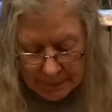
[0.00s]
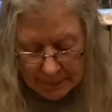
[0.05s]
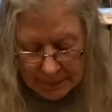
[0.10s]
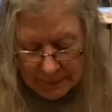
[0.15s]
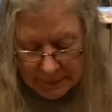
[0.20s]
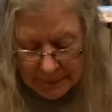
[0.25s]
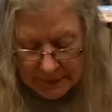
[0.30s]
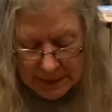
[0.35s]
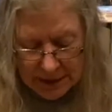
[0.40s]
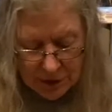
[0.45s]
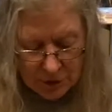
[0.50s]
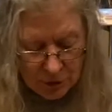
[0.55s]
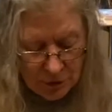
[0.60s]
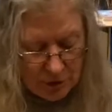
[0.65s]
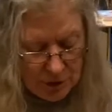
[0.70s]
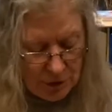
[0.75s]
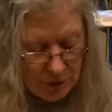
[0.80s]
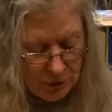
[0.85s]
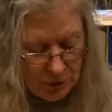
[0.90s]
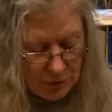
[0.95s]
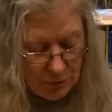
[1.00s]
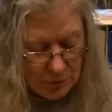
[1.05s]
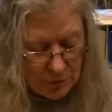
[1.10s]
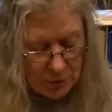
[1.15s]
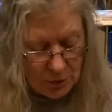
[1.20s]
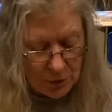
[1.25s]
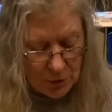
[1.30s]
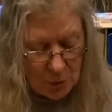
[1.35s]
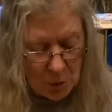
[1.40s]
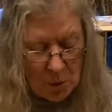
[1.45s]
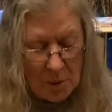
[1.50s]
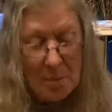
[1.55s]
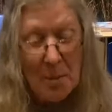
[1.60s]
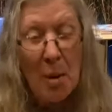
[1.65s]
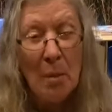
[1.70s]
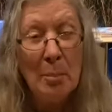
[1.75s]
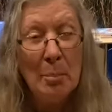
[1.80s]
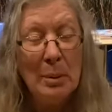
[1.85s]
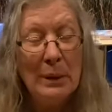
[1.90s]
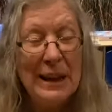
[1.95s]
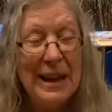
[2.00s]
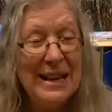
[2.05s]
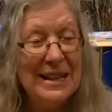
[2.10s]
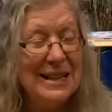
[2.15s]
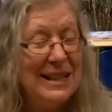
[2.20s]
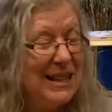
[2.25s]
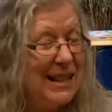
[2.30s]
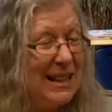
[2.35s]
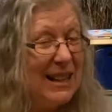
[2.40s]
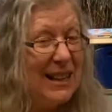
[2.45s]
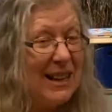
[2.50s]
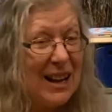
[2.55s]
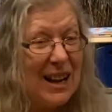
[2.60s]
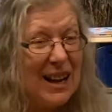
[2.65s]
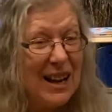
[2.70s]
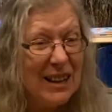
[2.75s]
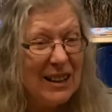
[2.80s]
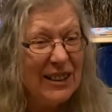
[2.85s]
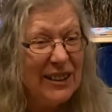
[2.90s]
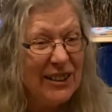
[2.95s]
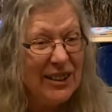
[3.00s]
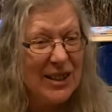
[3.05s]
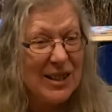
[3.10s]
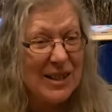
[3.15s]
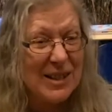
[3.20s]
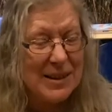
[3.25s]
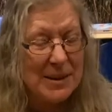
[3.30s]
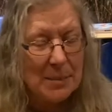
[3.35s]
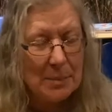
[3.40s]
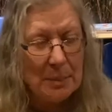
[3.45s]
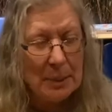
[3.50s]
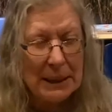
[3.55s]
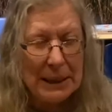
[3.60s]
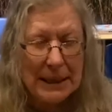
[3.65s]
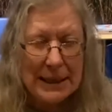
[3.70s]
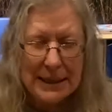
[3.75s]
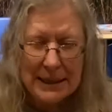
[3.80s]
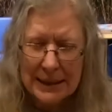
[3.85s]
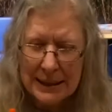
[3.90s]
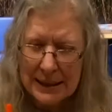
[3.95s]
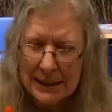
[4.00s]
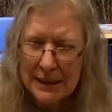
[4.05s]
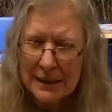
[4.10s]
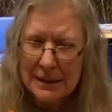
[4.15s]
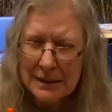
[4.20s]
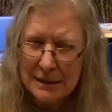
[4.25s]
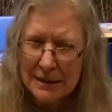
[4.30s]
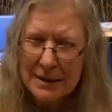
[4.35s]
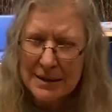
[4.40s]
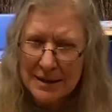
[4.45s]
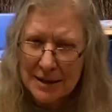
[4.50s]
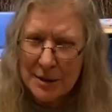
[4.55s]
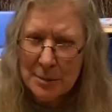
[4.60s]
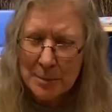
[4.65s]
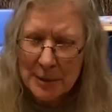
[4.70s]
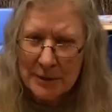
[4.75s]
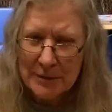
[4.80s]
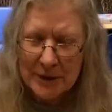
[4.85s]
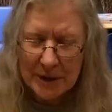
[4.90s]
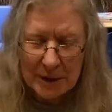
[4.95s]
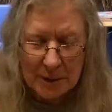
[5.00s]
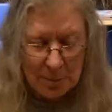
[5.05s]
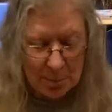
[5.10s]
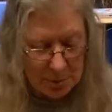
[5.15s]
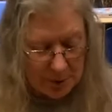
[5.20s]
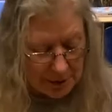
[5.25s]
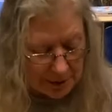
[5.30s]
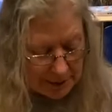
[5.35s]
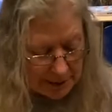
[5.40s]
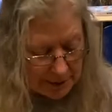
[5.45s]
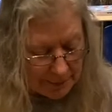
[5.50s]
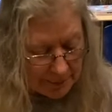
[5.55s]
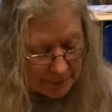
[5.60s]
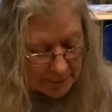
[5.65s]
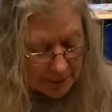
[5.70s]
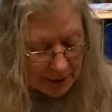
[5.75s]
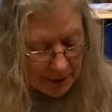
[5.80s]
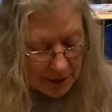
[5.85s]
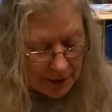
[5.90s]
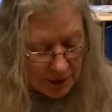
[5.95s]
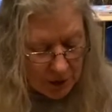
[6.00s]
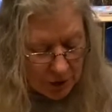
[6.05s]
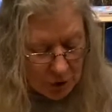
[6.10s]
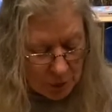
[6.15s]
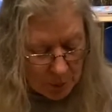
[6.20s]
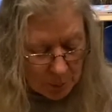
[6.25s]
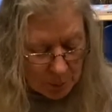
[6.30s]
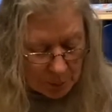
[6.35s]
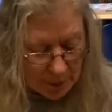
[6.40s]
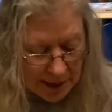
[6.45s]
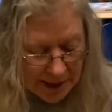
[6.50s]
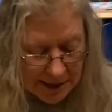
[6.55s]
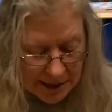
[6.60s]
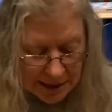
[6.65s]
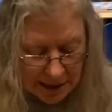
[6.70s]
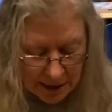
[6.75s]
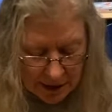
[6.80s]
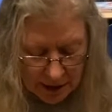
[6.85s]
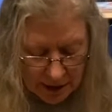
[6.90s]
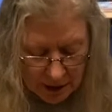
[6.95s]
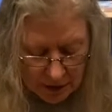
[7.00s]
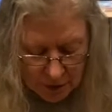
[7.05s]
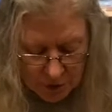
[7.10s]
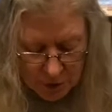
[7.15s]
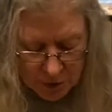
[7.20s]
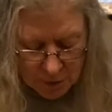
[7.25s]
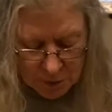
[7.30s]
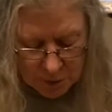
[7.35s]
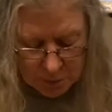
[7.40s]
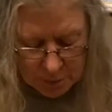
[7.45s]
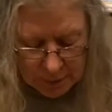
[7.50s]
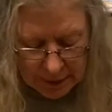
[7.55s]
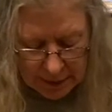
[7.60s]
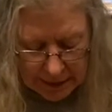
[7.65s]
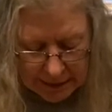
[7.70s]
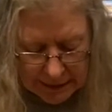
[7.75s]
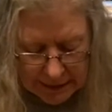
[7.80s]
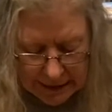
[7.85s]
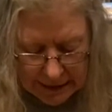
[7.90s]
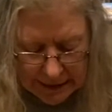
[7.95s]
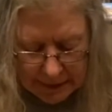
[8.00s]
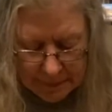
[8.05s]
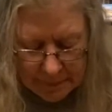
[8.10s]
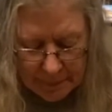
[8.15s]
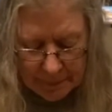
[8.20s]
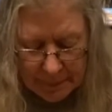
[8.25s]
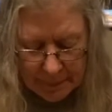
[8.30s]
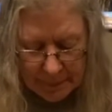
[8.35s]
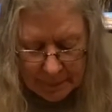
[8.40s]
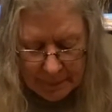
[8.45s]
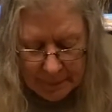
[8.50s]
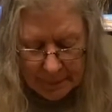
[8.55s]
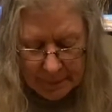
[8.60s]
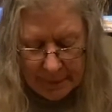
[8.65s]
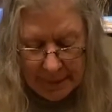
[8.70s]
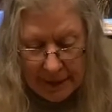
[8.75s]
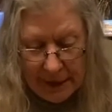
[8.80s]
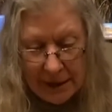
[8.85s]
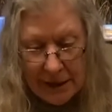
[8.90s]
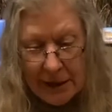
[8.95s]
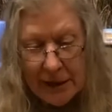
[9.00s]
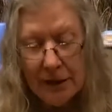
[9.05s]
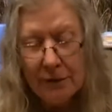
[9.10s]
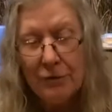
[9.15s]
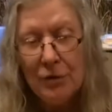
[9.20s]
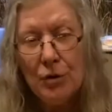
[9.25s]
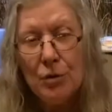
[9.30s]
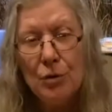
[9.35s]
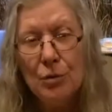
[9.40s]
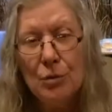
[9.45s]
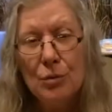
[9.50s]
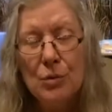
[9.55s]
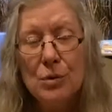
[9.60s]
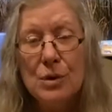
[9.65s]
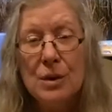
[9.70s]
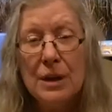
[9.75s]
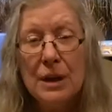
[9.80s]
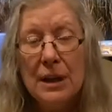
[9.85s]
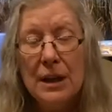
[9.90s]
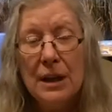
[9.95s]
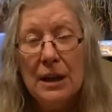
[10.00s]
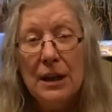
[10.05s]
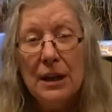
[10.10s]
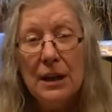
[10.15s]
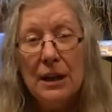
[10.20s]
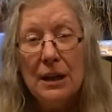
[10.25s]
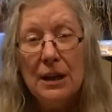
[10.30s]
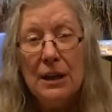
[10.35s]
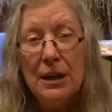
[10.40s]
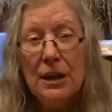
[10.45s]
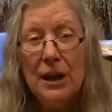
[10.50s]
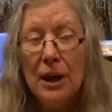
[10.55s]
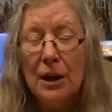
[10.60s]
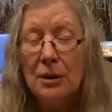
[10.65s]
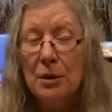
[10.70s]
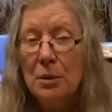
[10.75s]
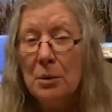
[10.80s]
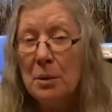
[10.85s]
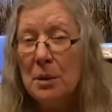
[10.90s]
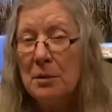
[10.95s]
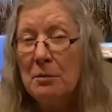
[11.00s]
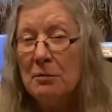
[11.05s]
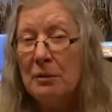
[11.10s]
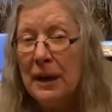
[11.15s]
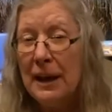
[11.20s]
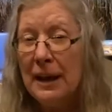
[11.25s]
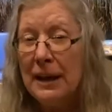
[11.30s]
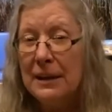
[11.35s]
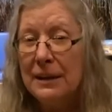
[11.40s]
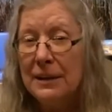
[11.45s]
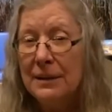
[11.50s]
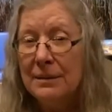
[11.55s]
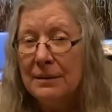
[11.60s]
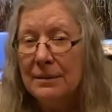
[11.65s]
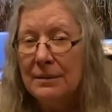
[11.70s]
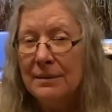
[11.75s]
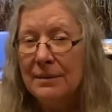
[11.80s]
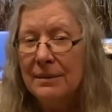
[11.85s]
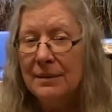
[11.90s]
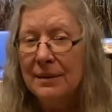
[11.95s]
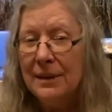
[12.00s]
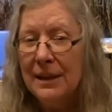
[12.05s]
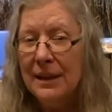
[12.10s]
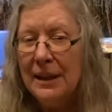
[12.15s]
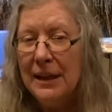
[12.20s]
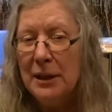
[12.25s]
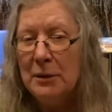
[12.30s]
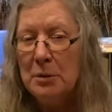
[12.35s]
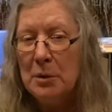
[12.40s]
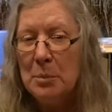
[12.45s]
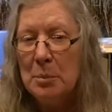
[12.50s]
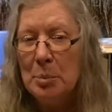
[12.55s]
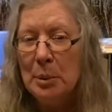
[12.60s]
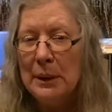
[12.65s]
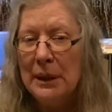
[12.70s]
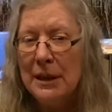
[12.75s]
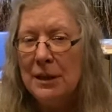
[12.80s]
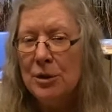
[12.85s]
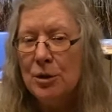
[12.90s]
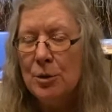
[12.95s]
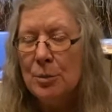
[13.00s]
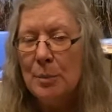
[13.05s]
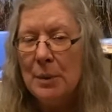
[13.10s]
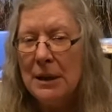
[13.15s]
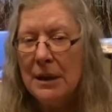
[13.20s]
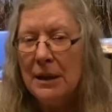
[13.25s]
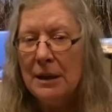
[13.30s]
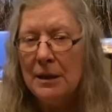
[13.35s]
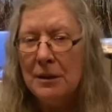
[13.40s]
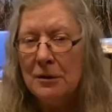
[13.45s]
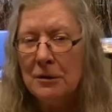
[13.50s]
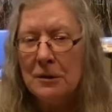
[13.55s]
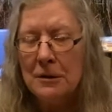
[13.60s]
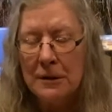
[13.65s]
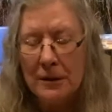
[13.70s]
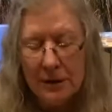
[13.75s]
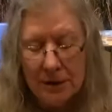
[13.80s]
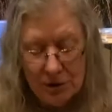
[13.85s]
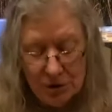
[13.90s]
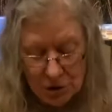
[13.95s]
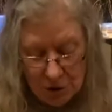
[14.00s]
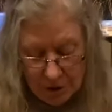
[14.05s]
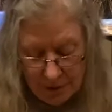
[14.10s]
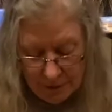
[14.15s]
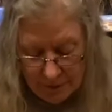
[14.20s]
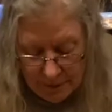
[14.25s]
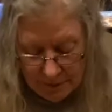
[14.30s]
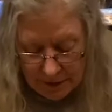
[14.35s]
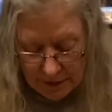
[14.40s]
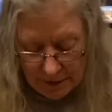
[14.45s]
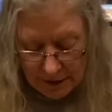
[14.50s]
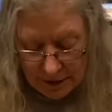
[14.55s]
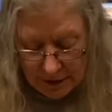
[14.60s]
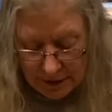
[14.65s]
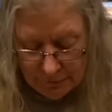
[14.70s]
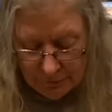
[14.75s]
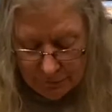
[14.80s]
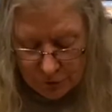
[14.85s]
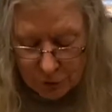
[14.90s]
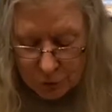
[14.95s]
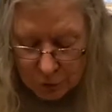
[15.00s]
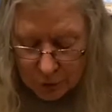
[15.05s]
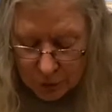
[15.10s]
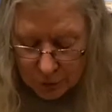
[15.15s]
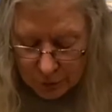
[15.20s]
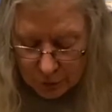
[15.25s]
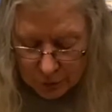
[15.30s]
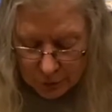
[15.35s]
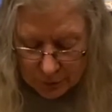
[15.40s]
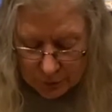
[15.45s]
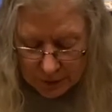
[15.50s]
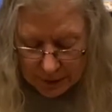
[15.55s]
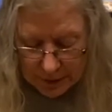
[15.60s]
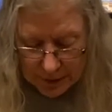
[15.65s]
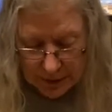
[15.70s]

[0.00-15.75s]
These aren't your normal blending colors, but I think it'll still be very pretty. Your blending colors would be like, if you used yellow and red, it would blend to be an orange. If you used